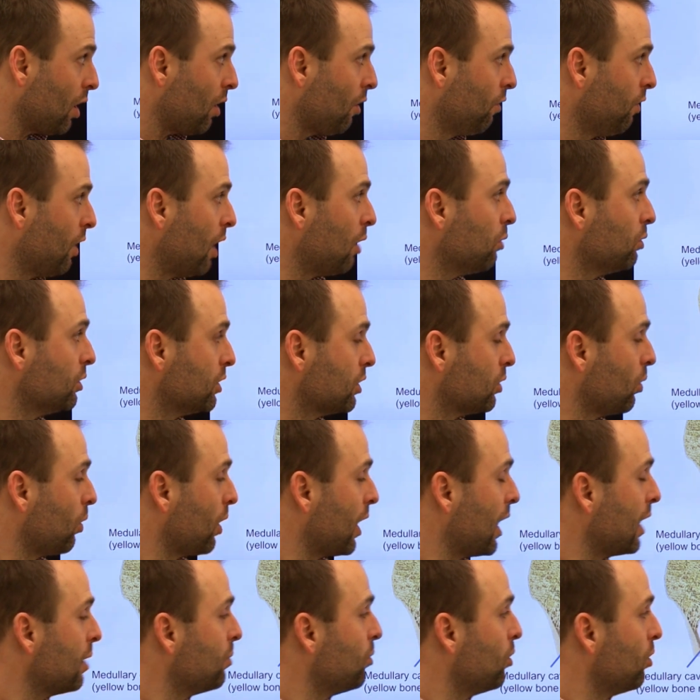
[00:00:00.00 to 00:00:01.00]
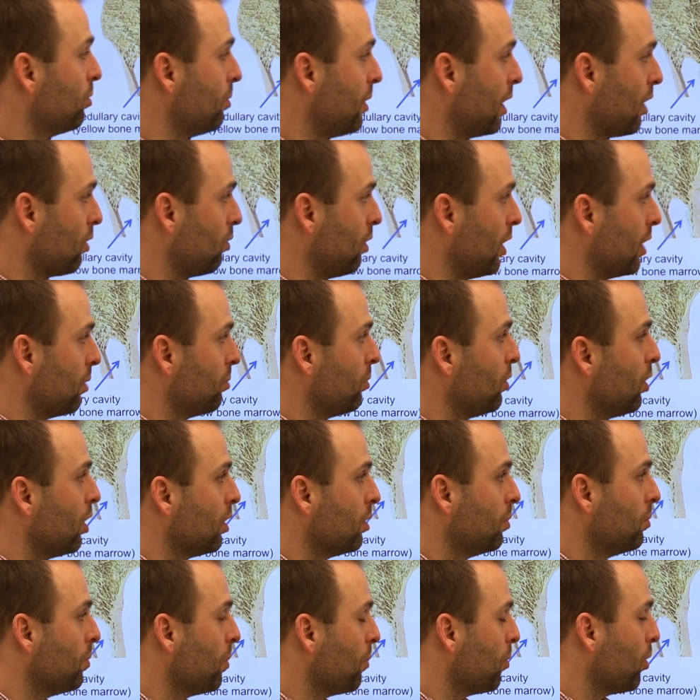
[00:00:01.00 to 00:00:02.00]
found, so red bone marrow and
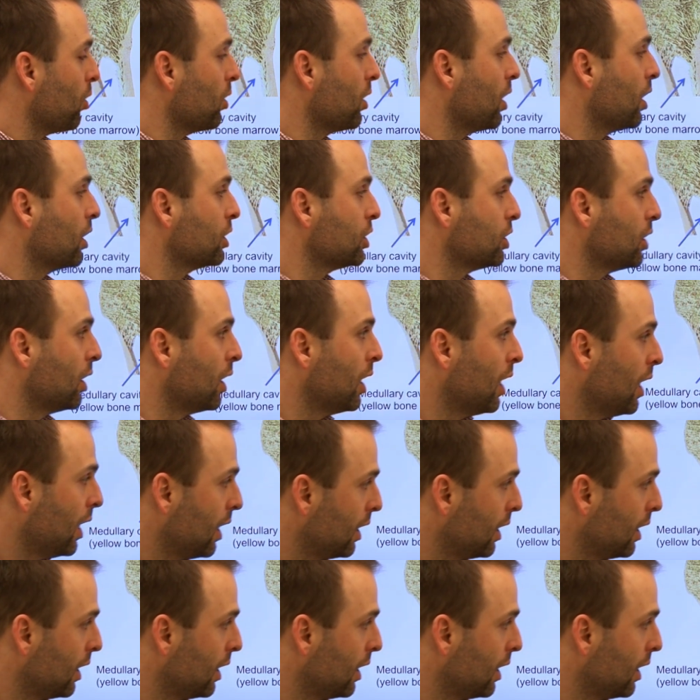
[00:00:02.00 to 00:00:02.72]
blood production